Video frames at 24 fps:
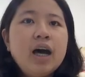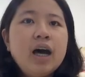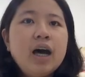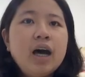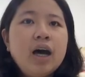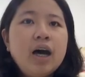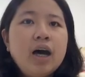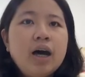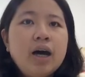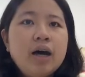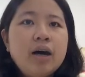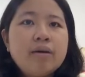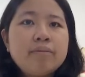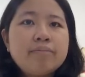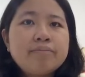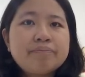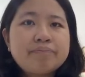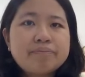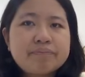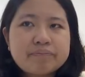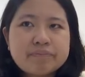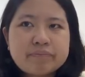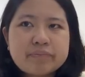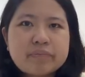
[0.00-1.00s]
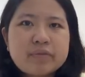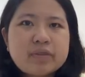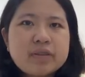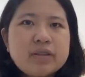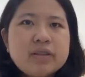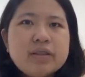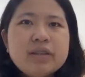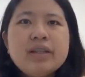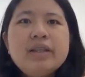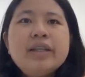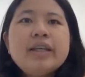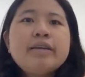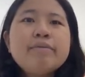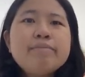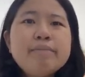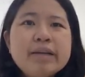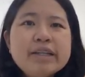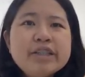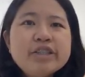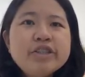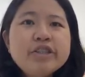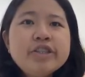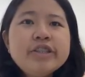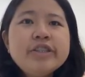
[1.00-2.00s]
um, like
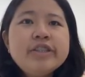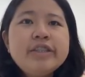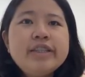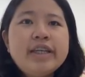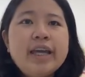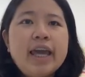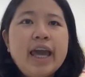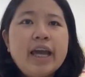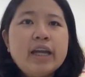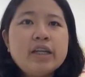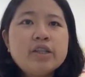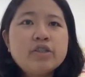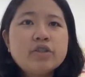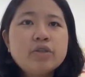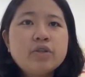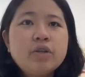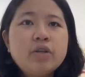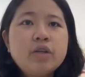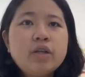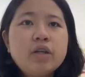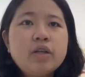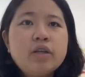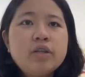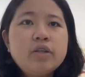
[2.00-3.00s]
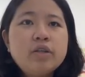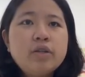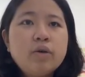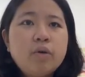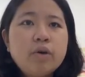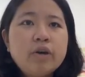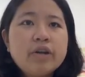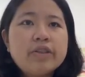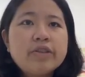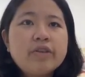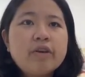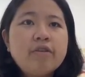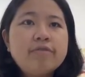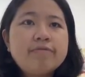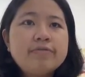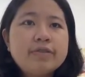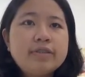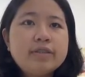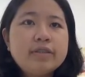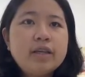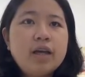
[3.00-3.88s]
measures the angle north of